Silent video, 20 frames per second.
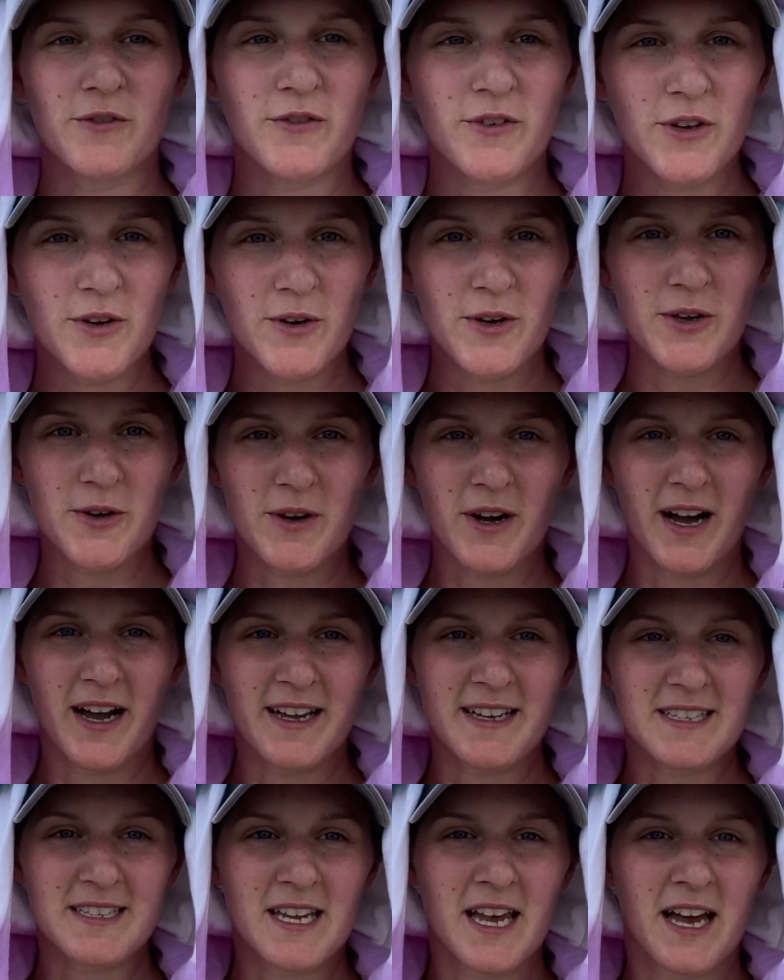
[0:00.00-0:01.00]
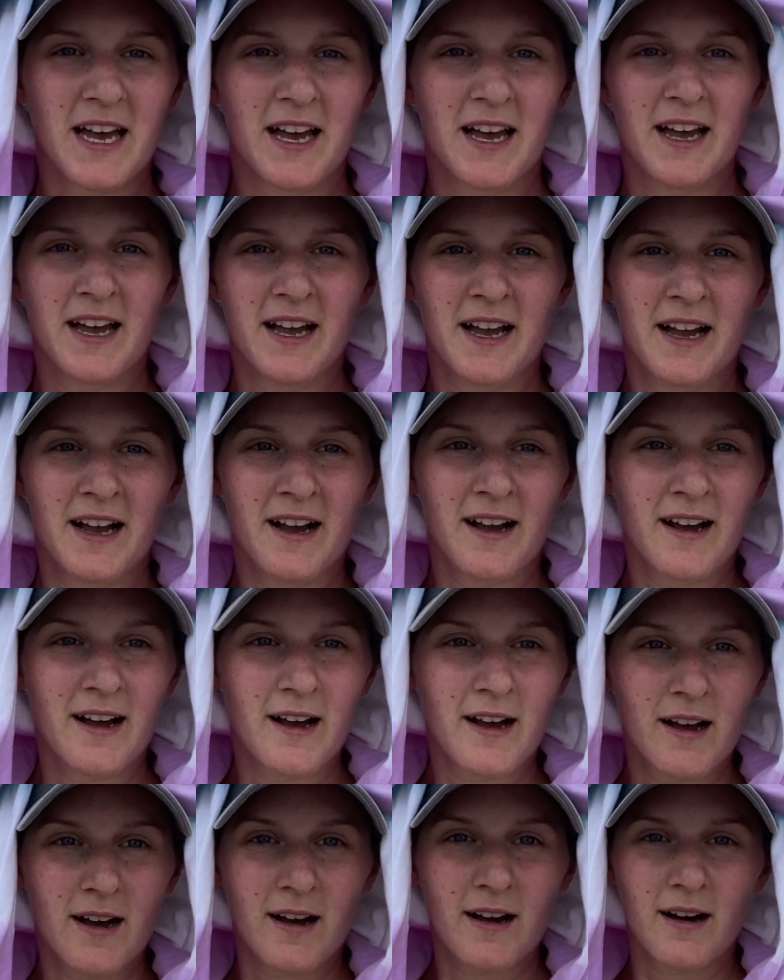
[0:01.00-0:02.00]
view, you guys.
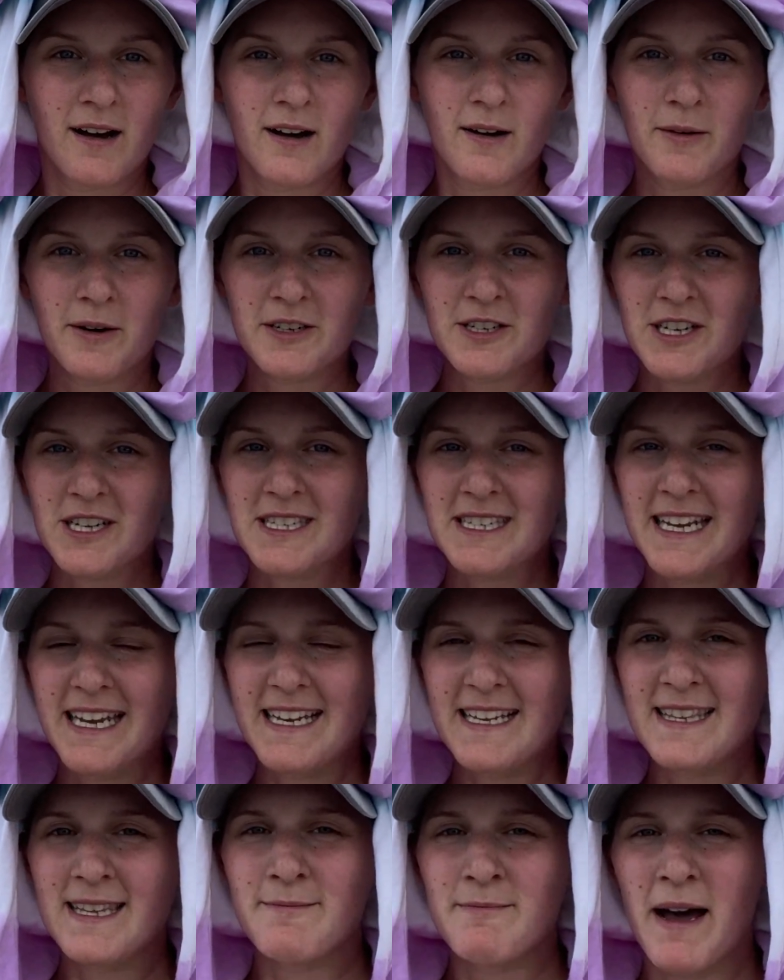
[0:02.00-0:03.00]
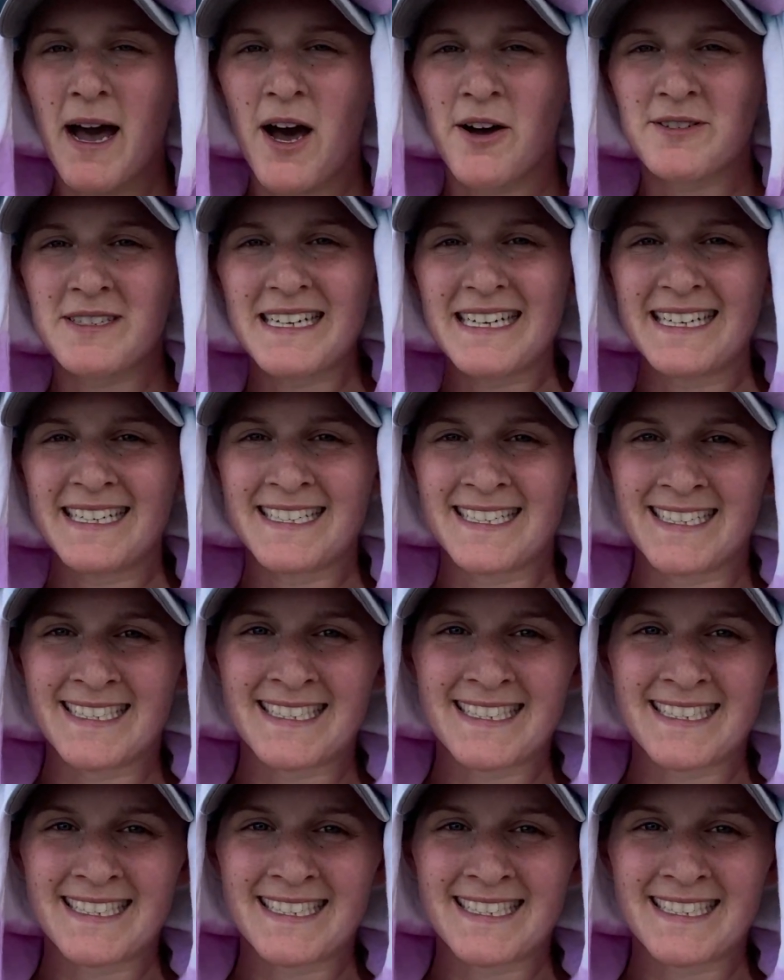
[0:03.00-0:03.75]
We're just in the mountains.